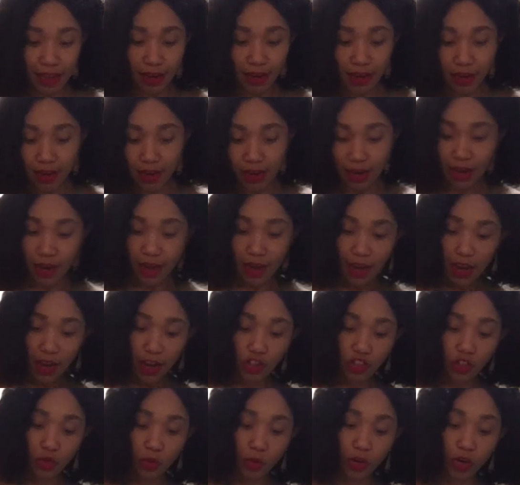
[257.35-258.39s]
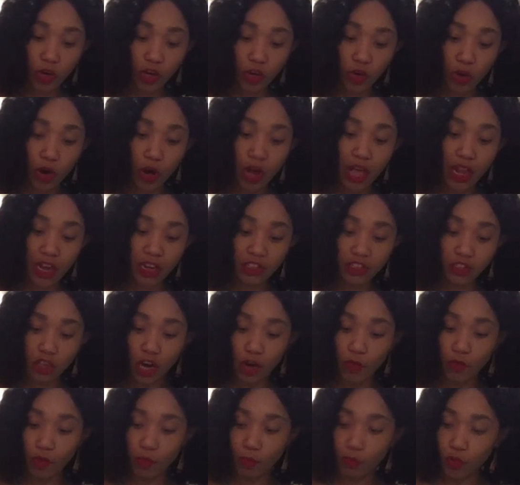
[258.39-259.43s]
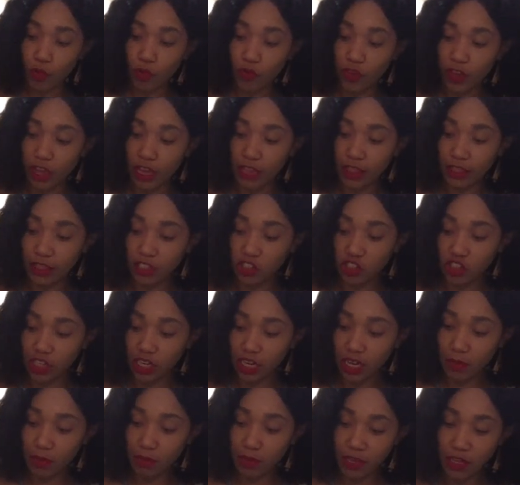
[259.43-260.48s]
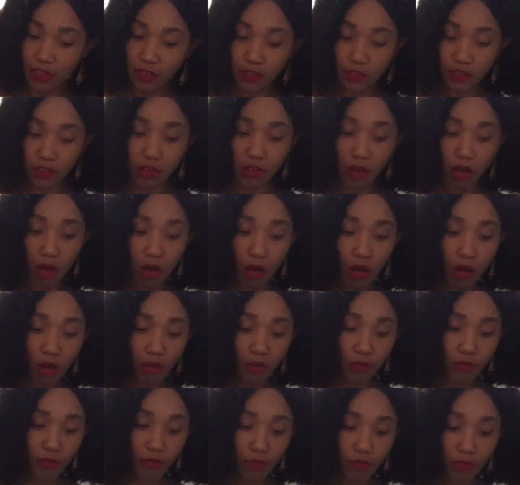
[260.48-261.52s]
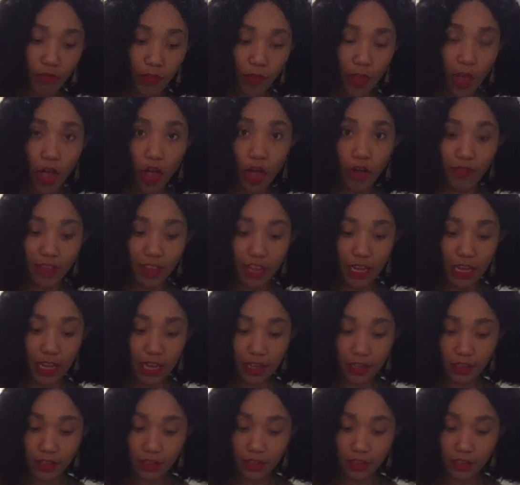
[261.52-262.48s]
So we're going to go ahead and start removing the chicken pieces off of the heat